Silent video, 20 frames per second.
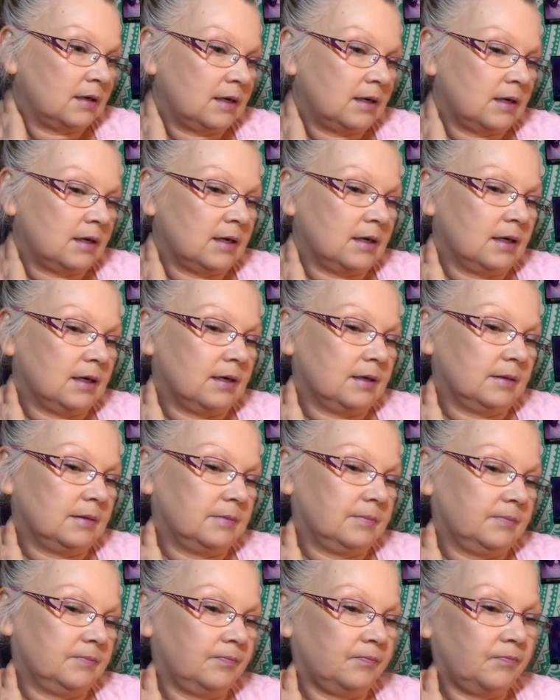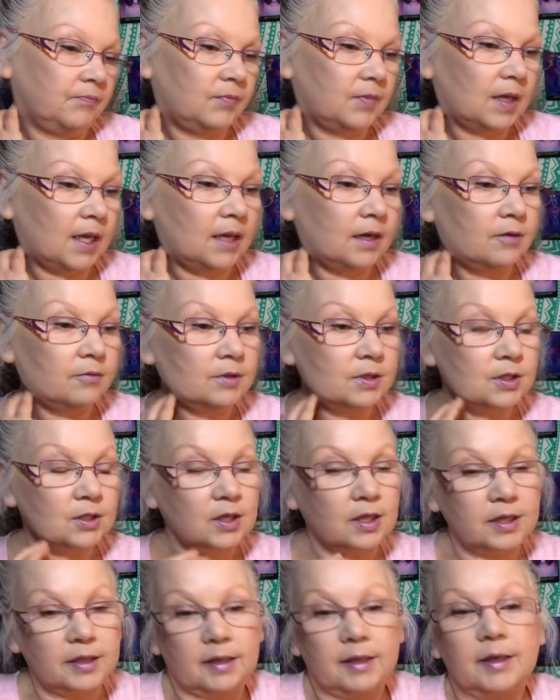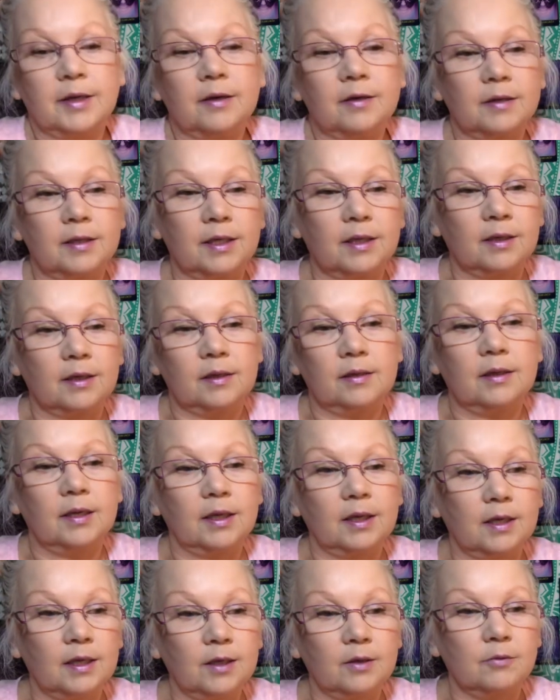and it was clearly like he